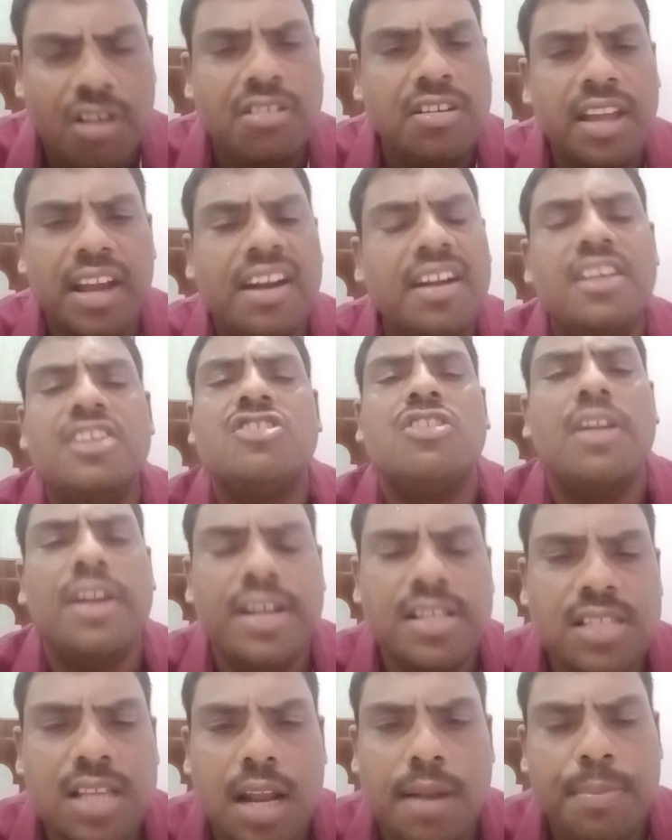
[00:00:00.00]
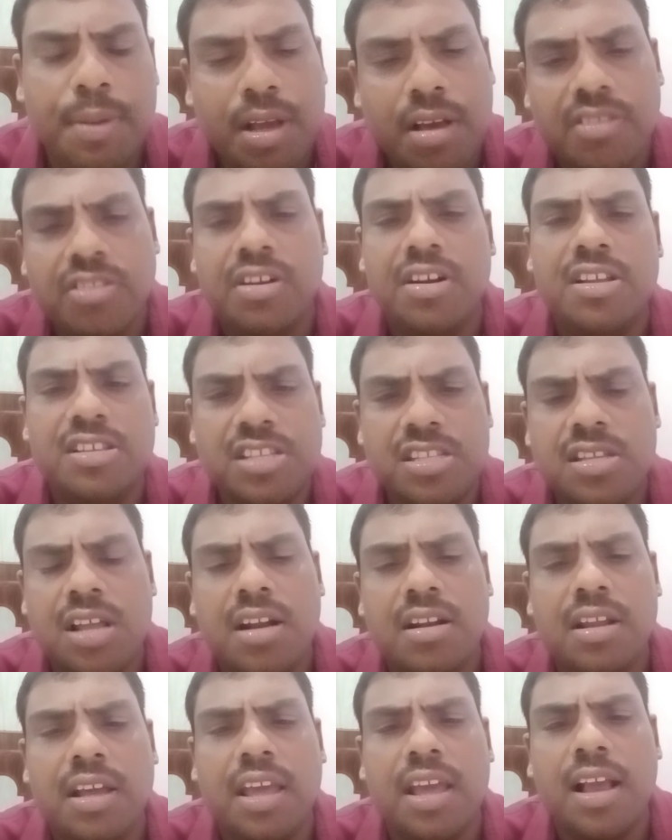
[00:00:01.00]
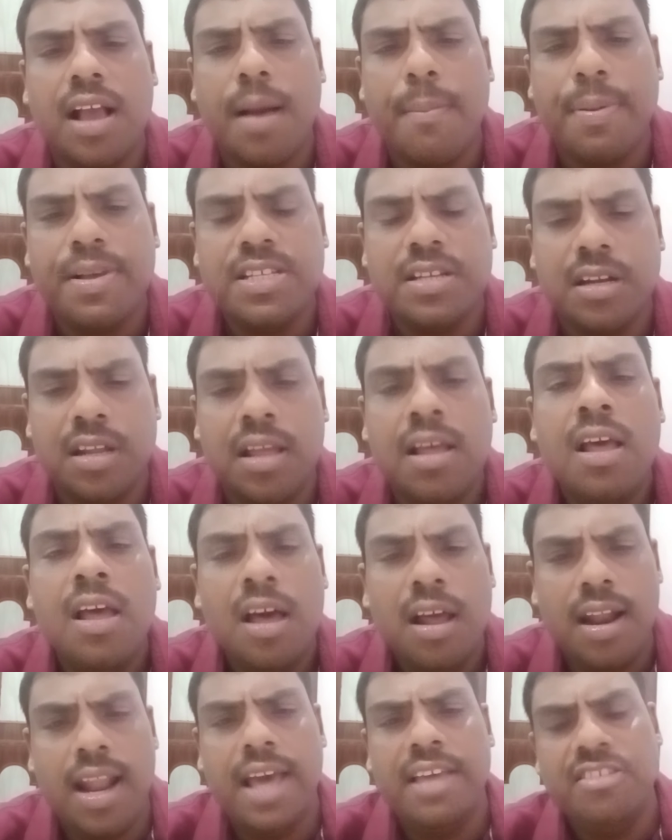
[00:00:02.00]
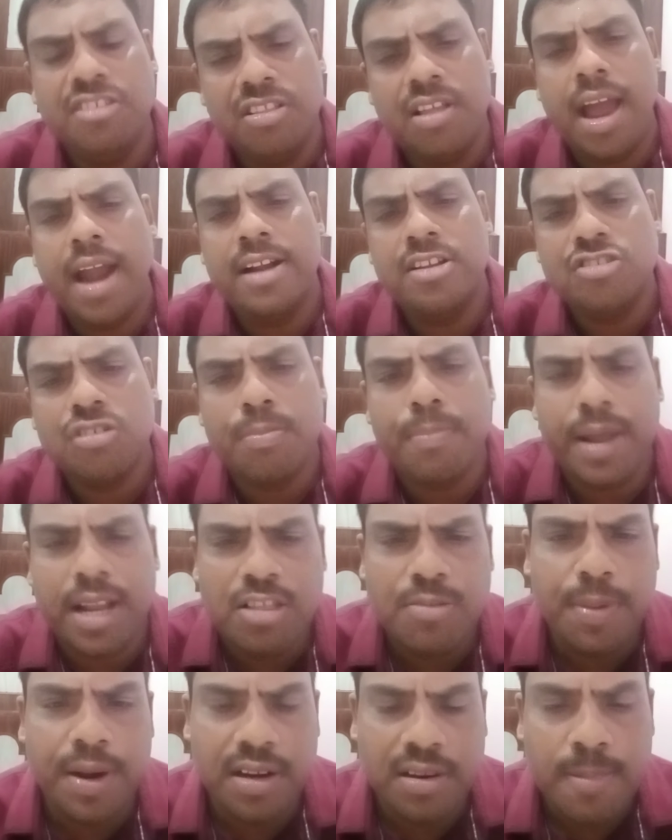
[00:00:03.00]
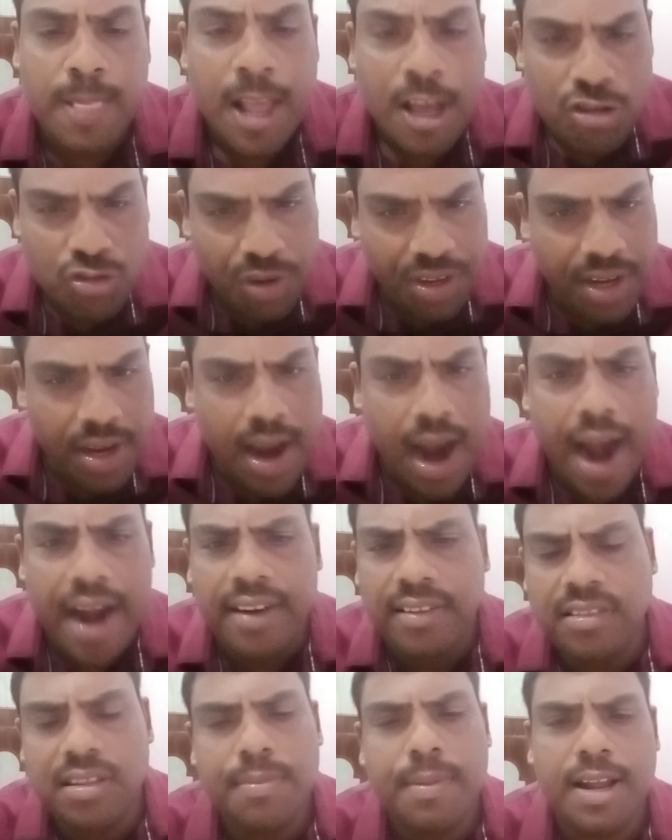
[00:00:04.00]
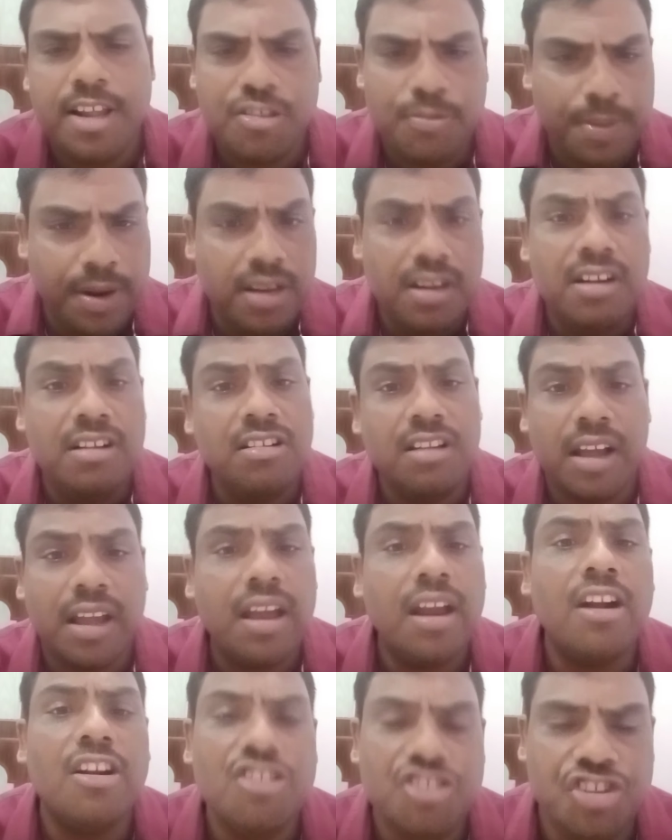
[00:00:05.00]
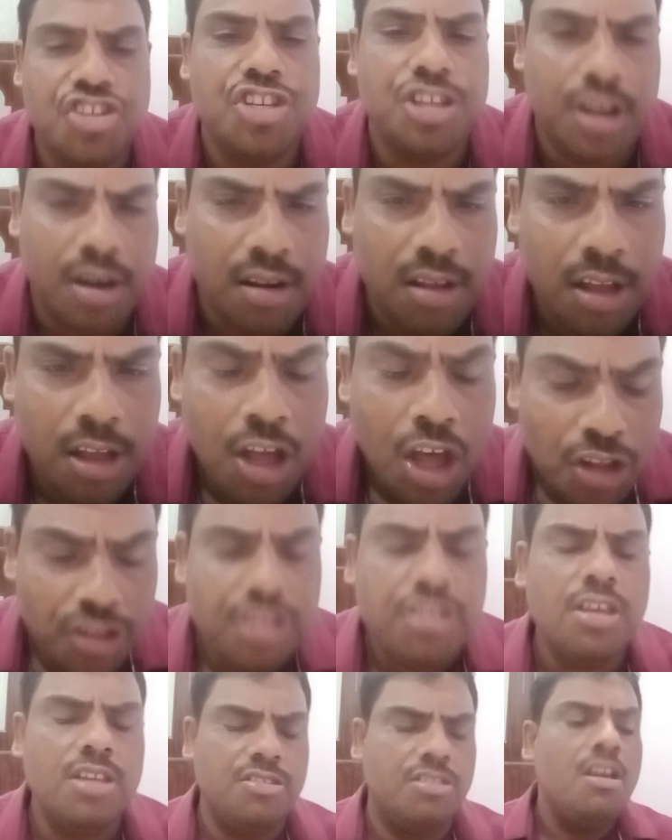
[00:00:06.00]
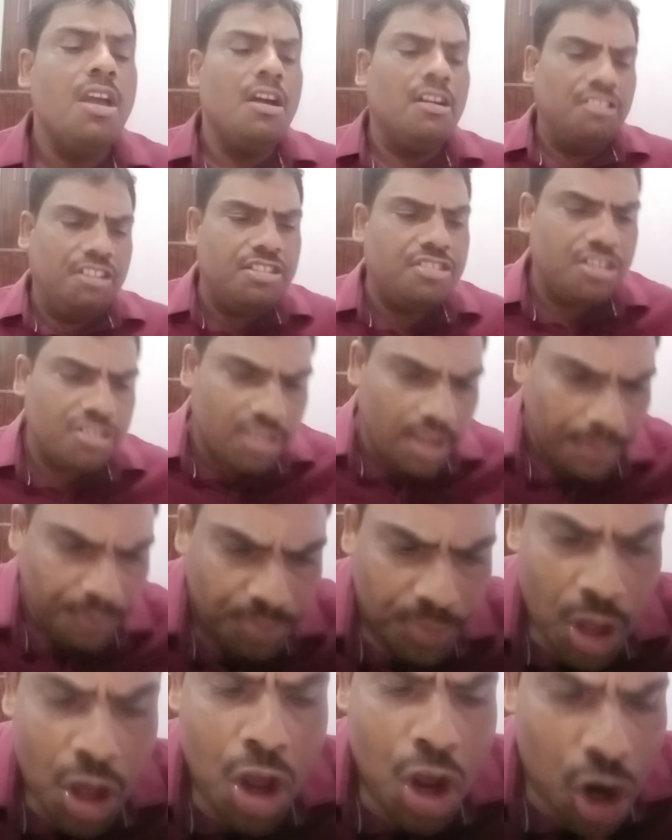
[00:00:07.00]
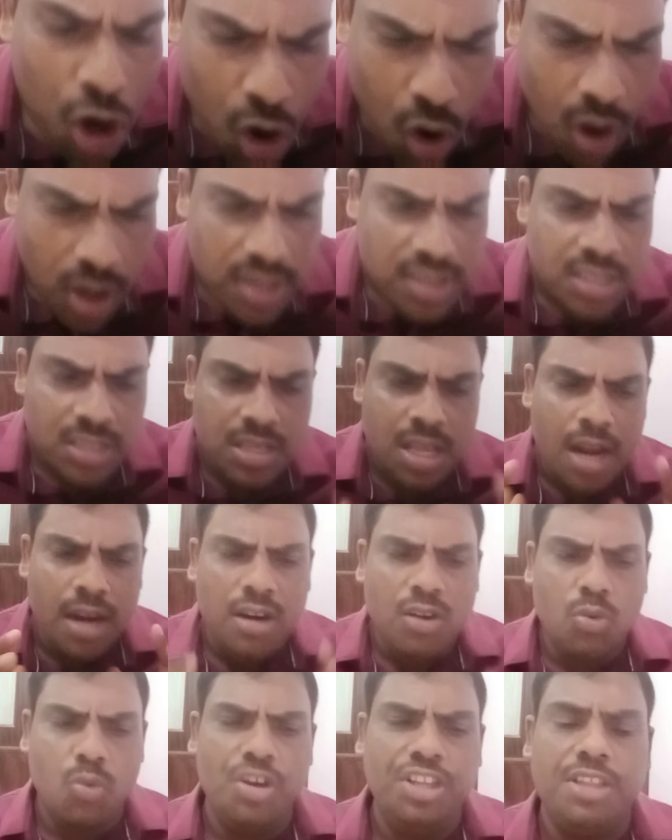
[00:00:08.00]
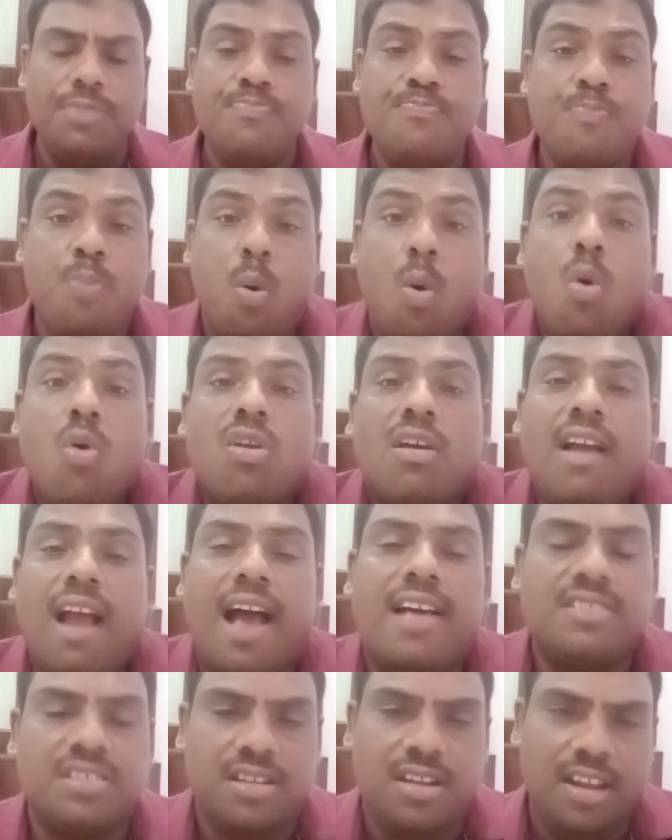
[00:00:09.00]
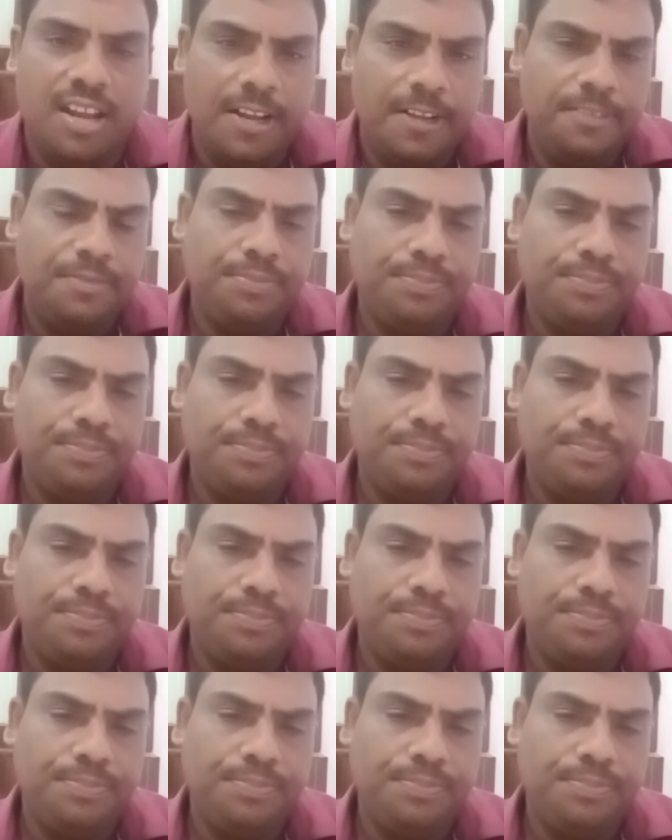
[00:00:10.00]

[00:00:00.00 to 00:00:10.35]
not take decision itself, because the decision taking capacity lies in the hands of management. So it guides the management in taking a decision. This is decision. Concerned with forecasting.